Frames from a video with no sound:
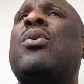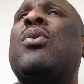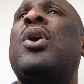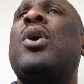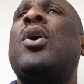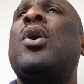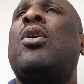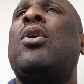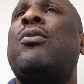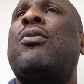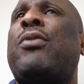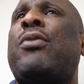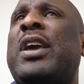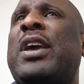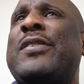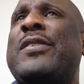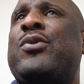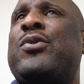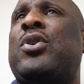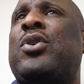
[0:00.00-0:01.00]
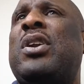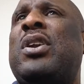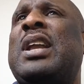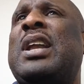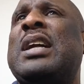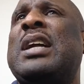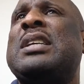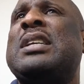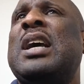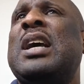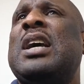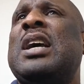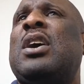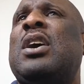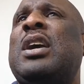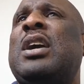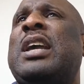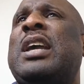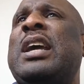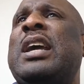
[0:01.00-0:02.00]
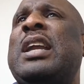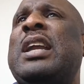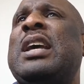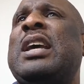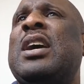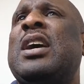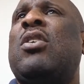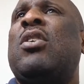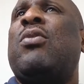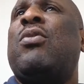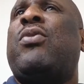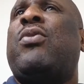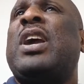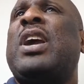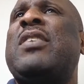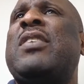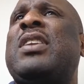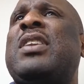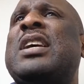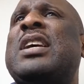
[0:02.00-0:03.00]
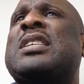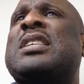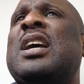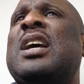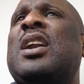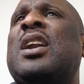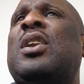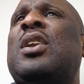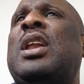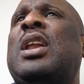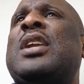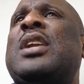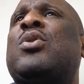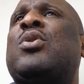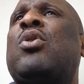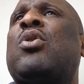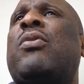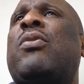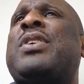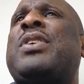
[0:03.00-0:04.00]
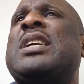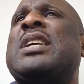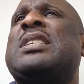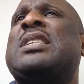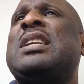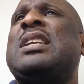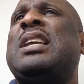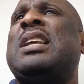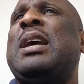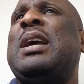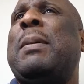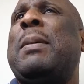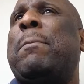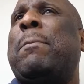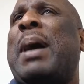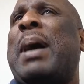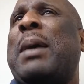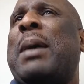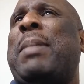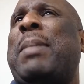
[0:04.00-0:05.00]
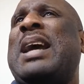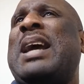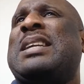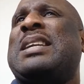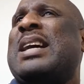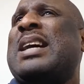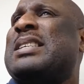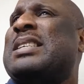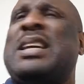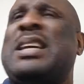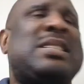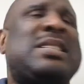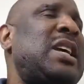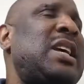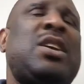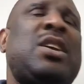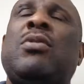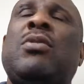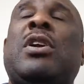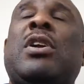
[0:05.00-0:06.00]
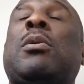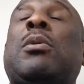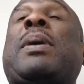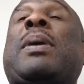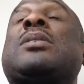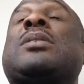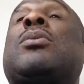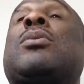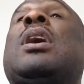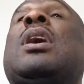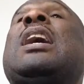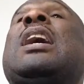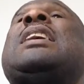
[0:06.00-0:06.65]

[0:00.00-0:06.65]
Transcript: go. Unforgiveness, you've done that again. Unforgiveness, let go of yesterday backbiters. Yes, thank you very much, Pastor.